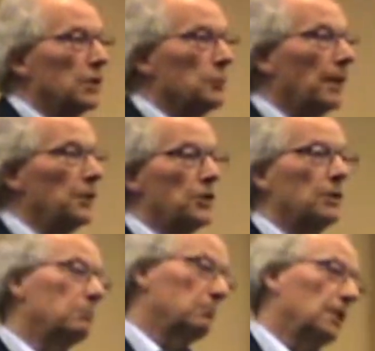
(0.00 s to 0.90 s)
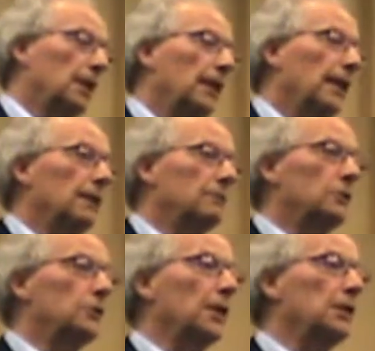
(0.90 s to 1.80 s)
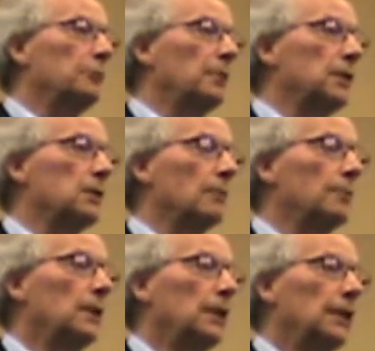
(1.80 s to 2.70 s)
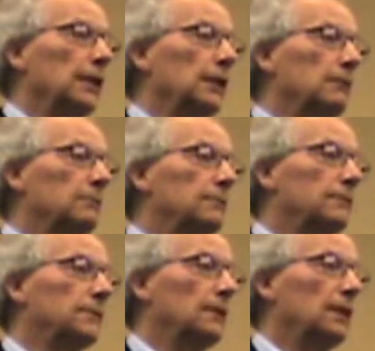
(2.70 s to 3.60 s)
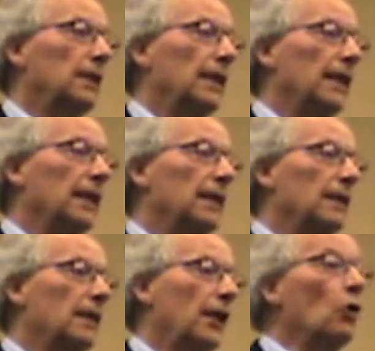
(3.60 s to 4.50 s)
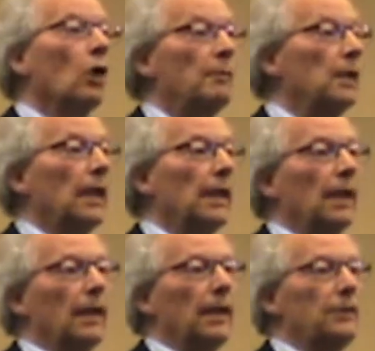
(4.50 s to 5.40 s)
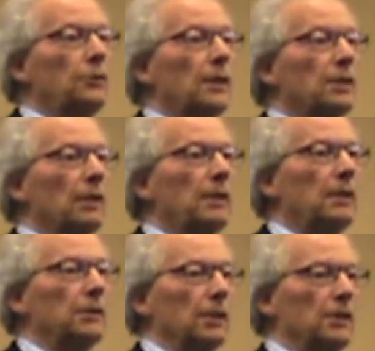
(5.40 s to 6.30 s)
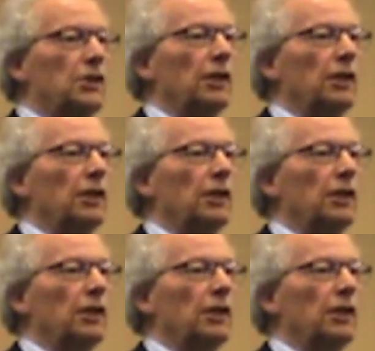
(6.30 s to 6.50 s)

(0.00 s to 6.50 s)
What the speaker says: expenditure to tidy the place up. No, I mean, I do. I mean, see,